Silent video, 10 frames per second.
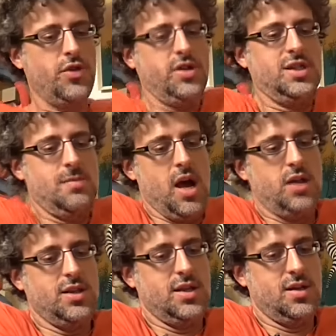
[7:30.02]
This is
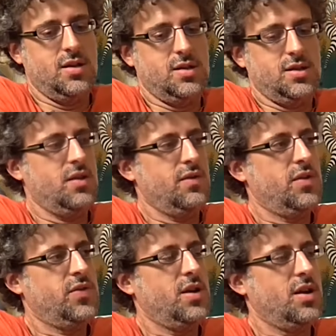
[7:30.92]
mine. This little,
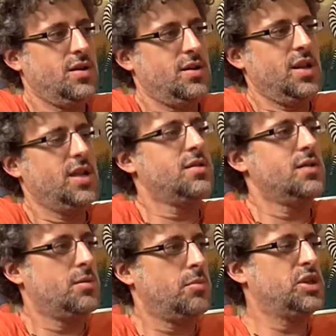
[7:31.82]
uh,
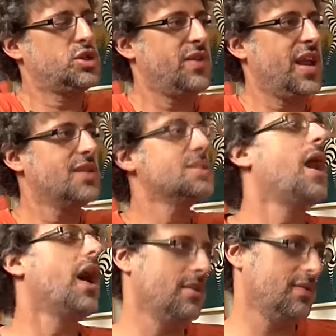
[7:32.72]
little piece of land is
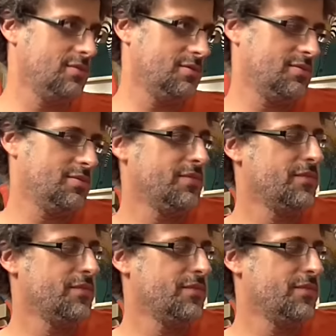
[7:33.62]
mine. Yeah, yeah.